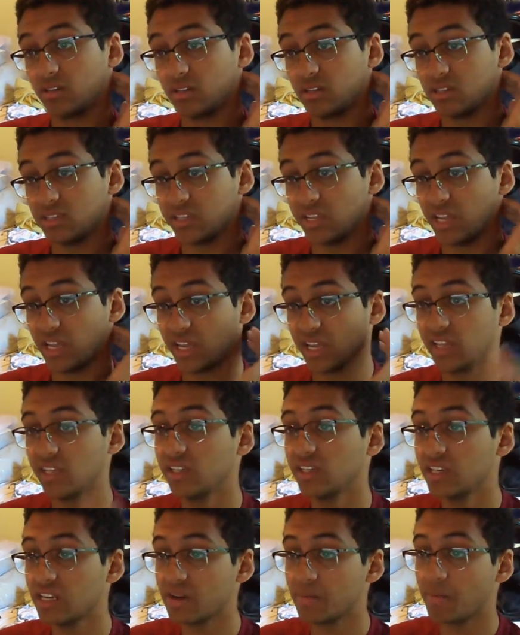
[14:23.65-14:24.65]
See,
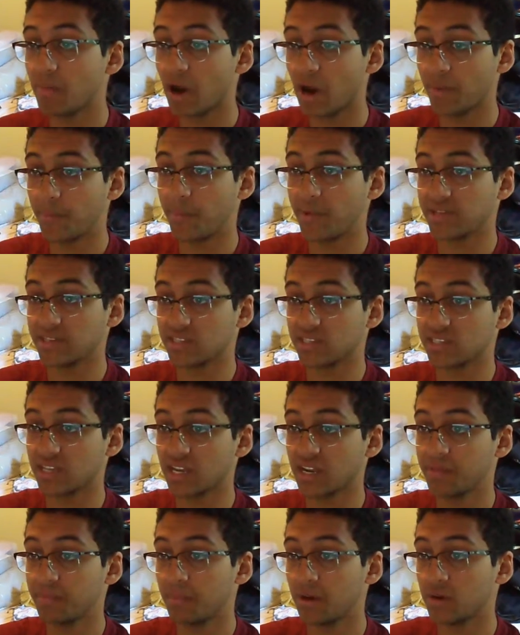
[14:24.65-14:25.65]
Kylian Mbappe is the
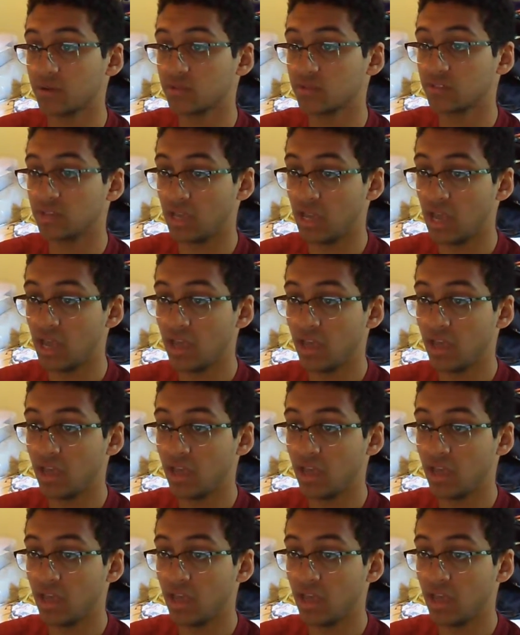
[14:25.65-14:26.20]
second most